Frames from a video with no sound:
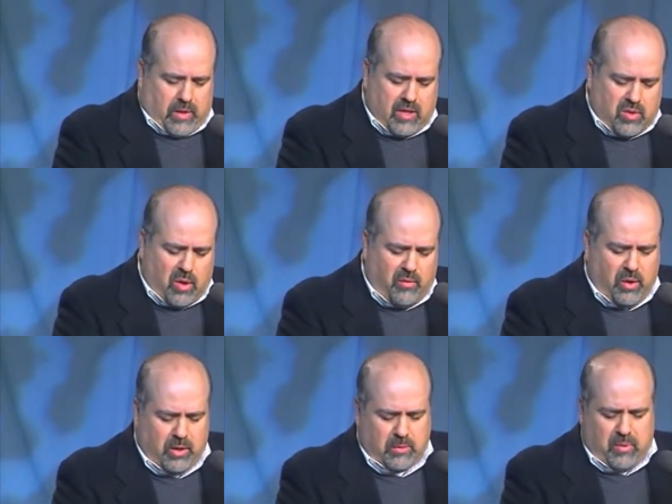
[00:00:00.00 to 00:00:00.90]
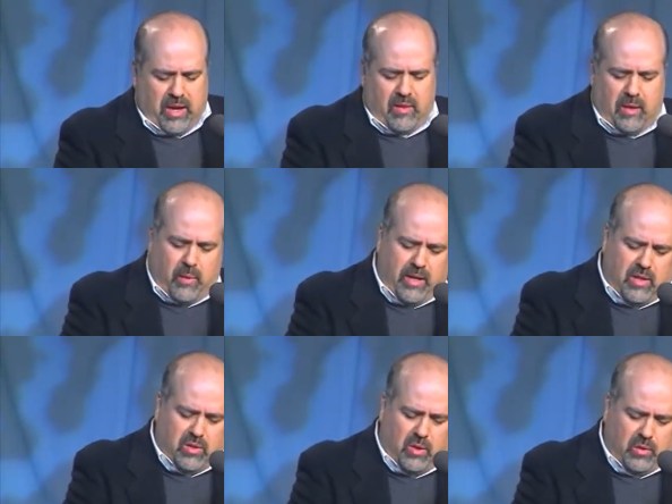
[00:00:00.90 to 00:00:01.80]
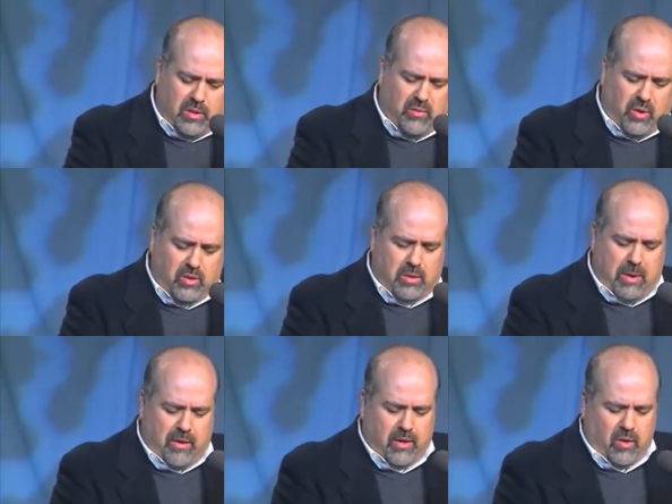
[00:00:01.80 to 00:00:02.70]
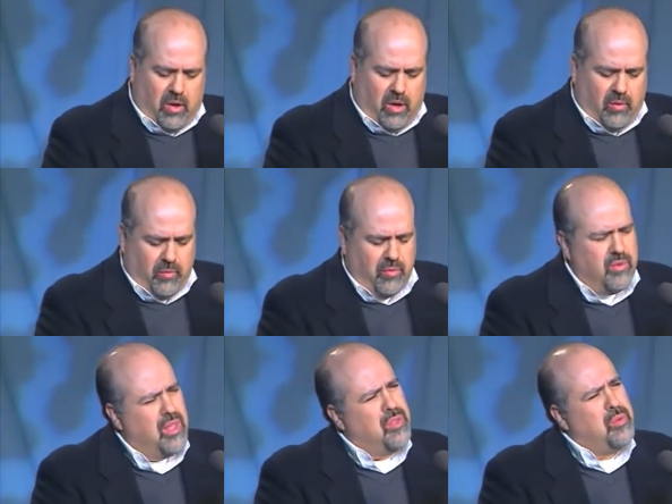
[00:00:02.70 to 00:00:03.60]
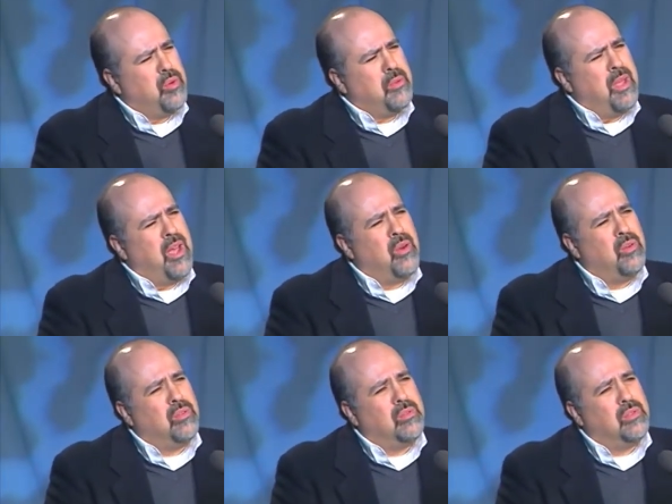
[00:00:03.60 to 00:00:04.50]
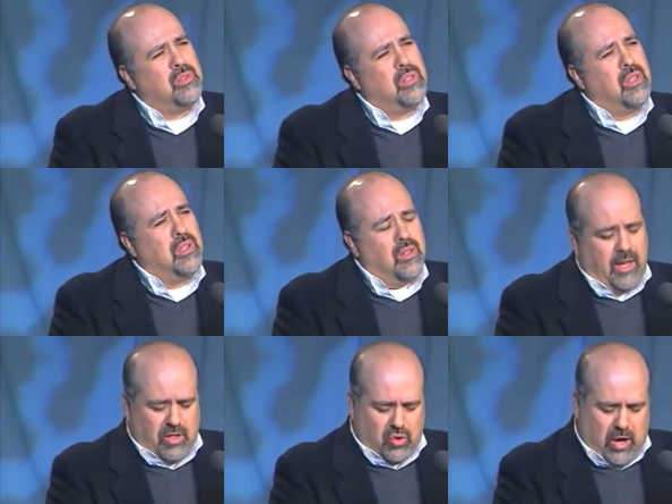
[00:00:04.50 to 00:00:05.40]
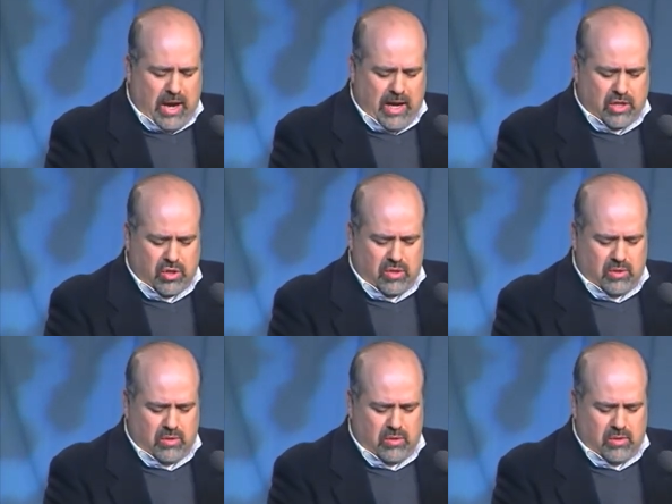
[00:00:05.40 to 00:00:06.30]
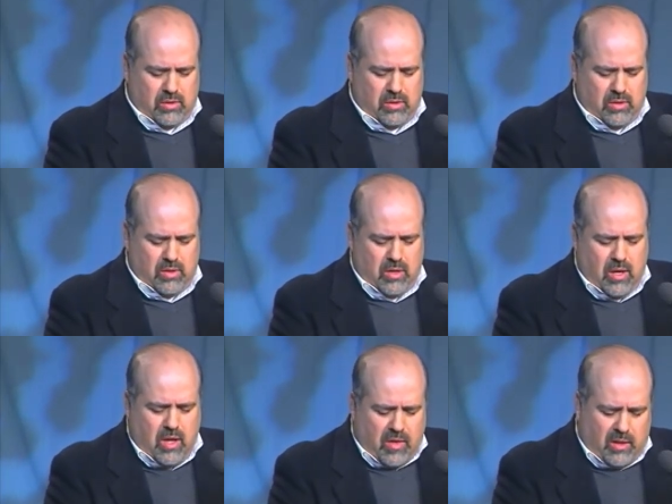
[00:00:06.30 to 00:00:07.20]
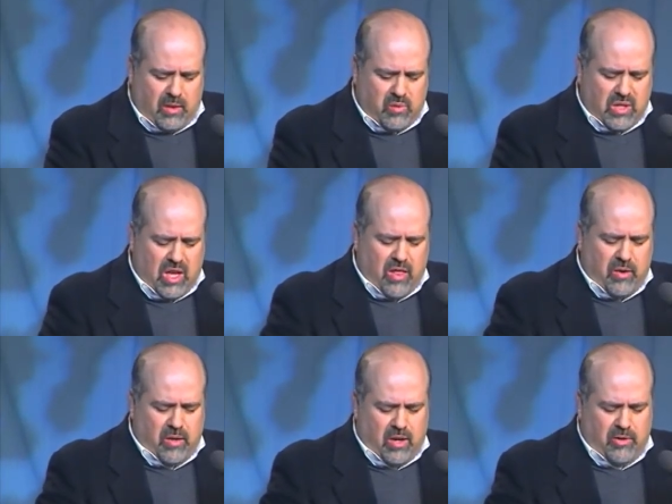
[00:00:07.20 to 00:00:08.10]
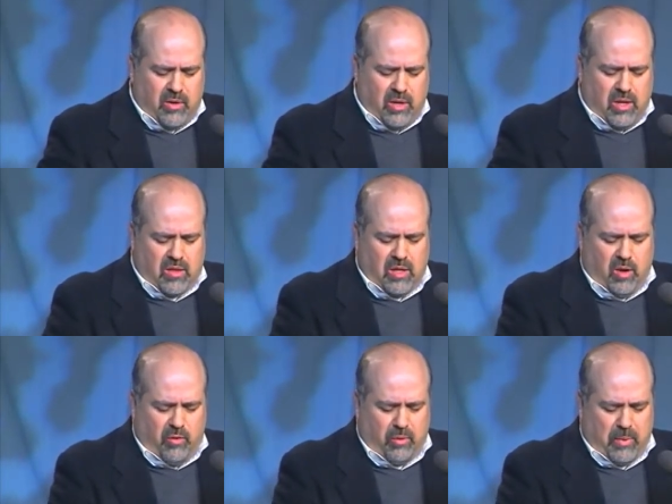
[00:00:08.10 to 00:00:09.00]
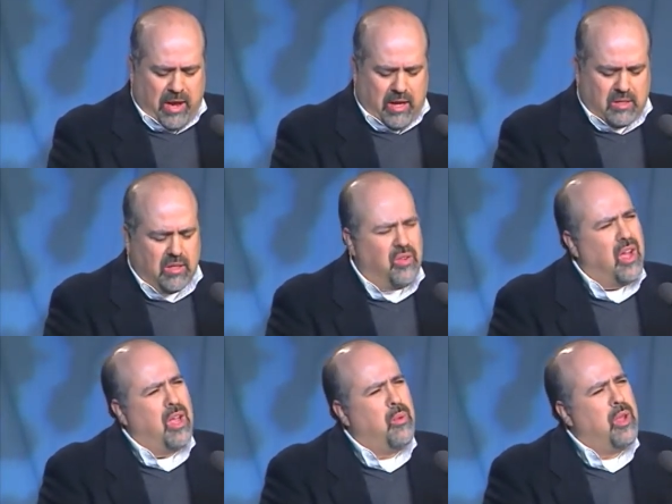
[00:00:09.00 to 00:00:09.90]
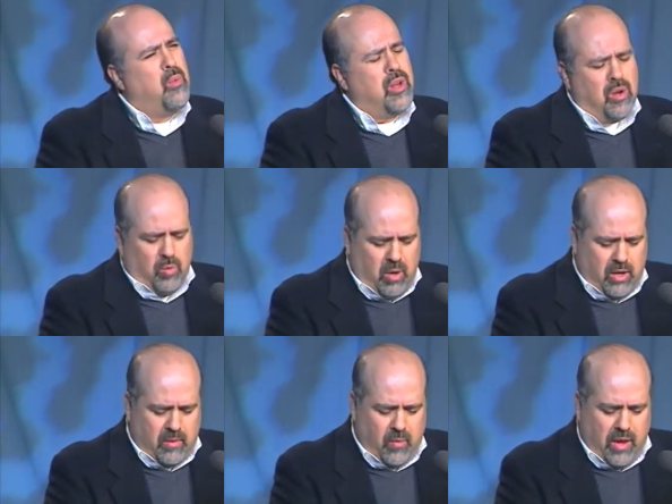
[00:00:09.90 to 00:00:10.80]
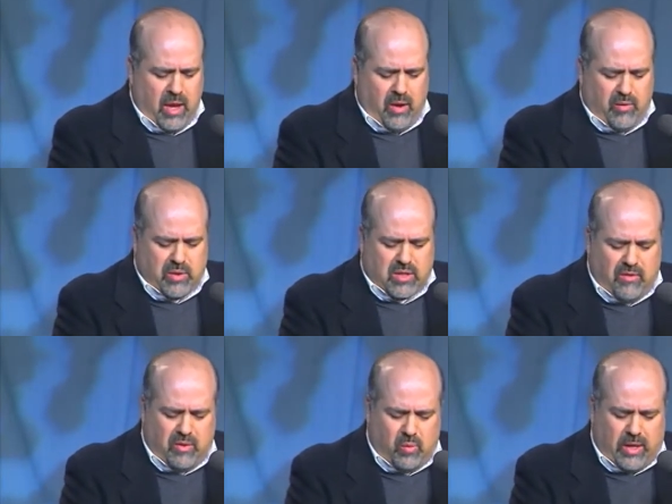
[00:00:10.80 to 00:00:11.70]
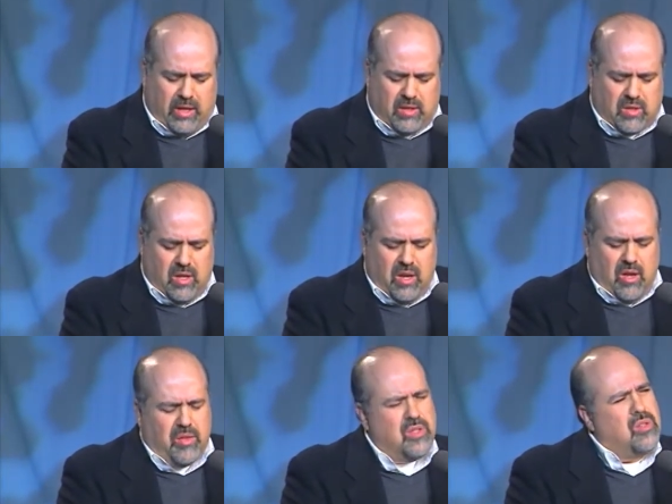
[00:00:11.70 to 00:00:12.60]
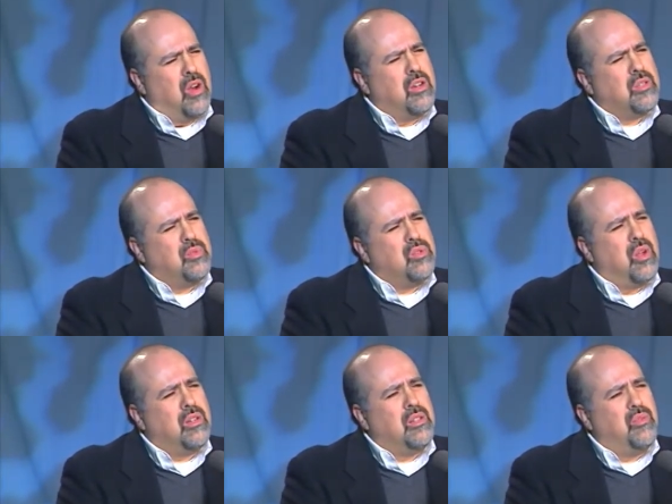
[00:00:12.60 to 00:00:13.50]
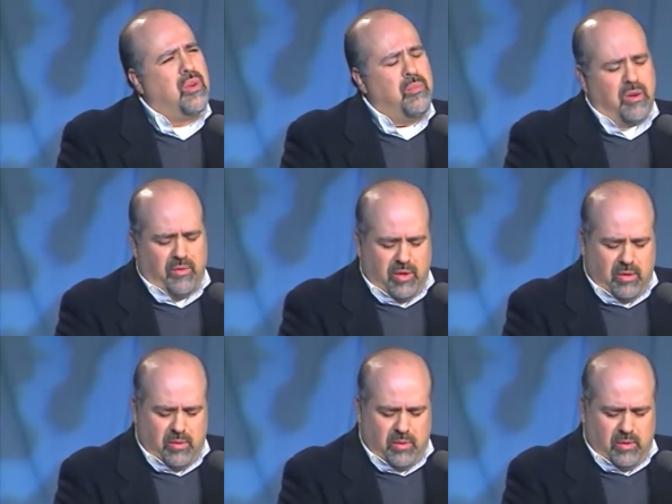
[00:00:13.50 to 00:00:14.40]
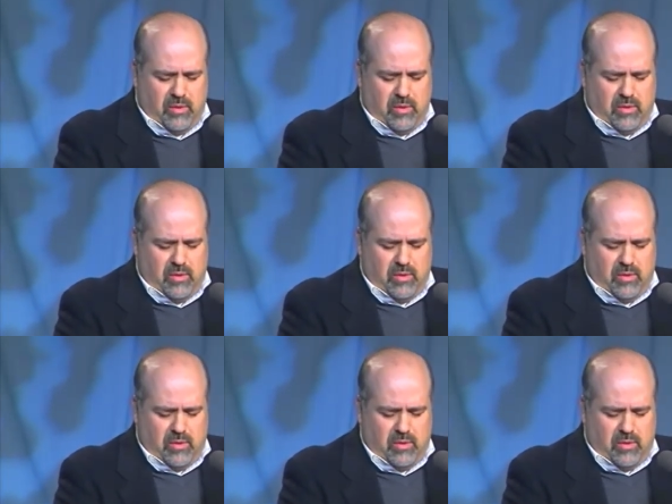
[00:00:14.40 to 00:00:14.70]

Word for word: His novio explained that when he told his folks about it all, they threw him out, like trash. They lived together underneath the overpass of Highway 101 for seven weeks, the stars obstructed from their view.